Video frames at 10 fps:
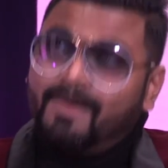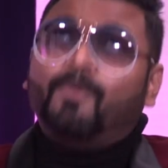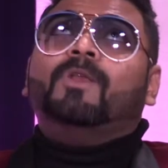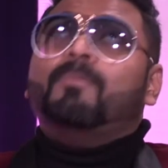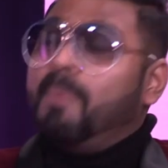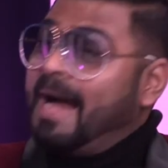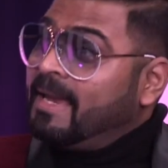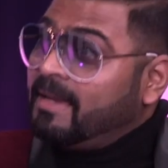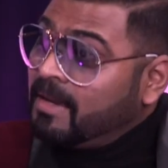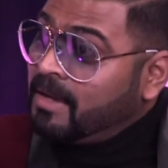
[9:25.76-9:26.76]
with
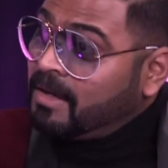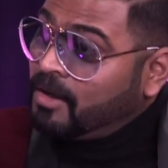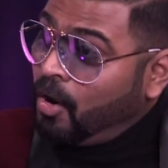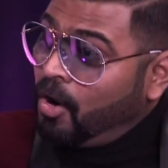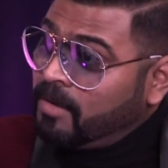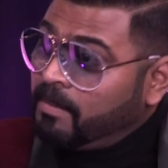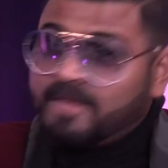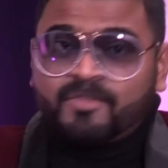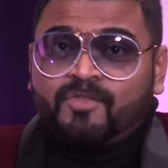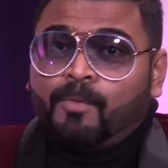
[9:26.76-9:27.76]
my God, my
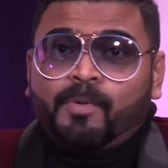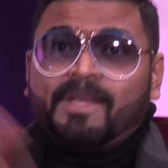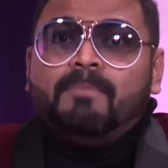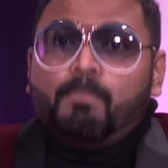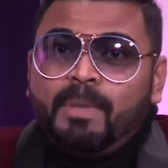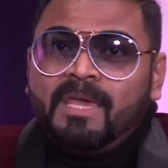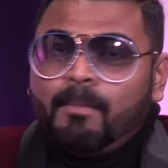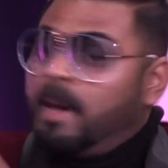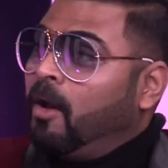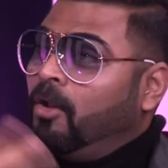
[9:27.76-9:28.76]
supreme
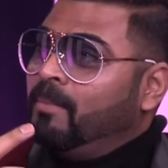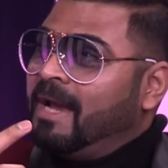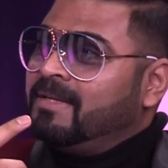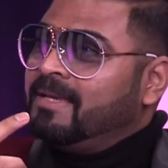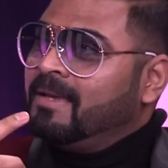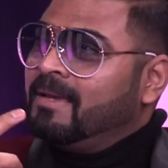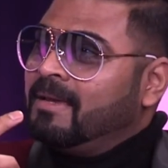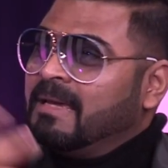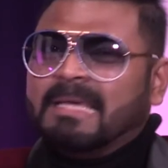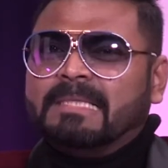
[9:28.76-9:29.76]
being, my Almighty,
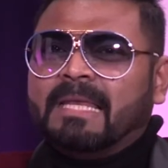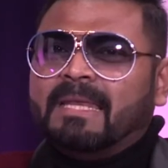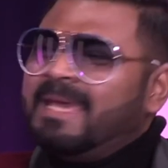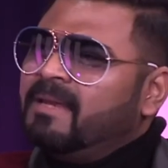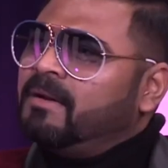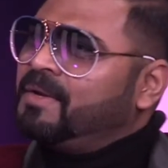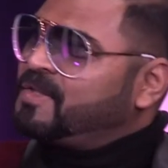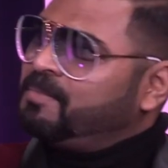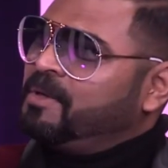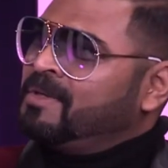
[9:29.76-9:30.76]
is an inner
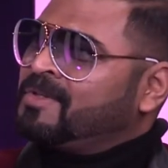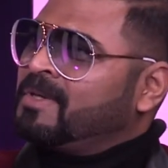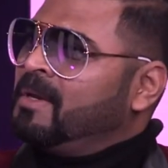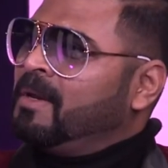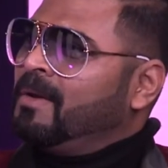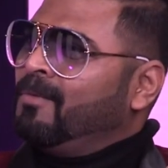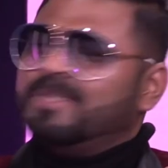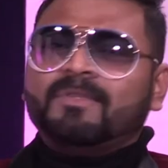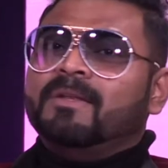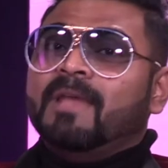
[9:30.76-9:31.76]
experience
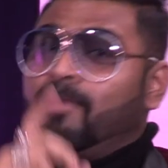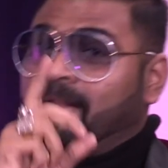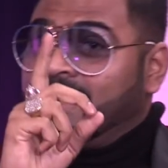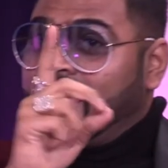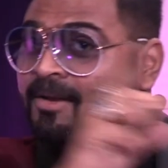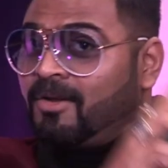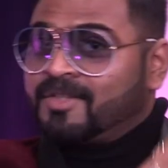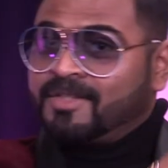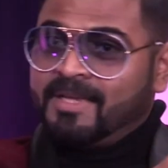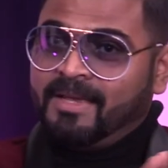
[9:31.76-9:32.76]
which the devil cannot
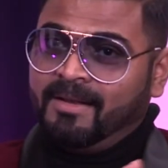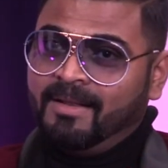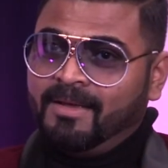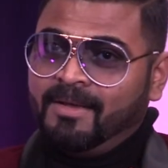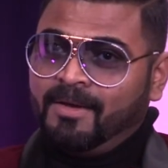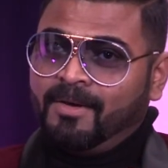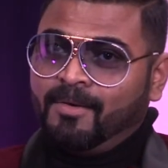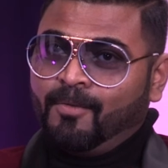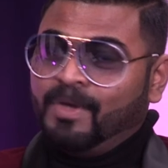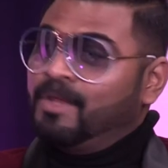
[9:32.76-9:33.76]
steal
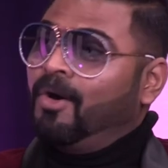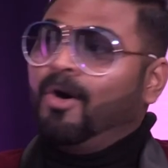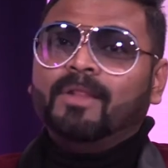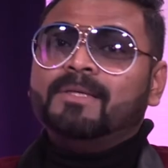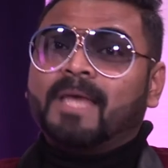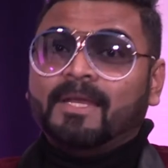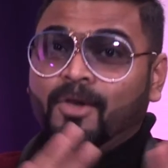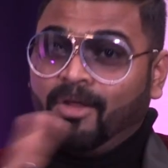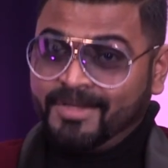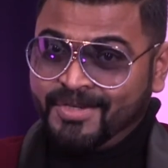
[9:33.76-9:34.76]
with all his
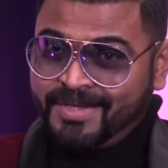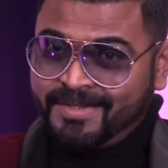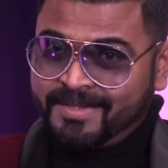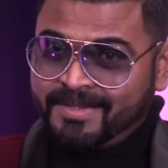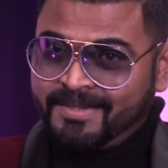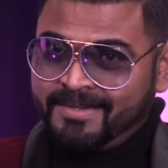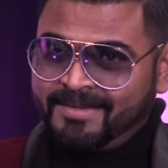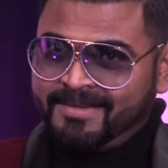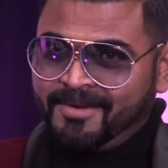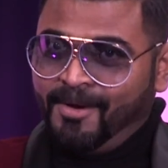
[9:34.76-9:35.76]
ideologies,
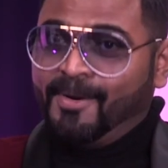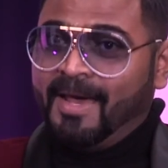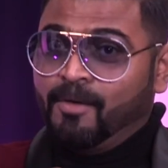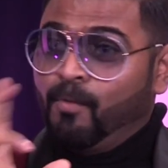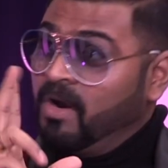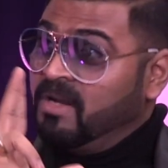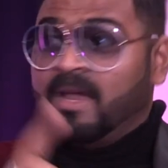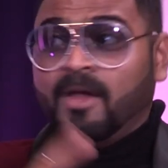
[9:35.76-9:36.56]
or rather worldly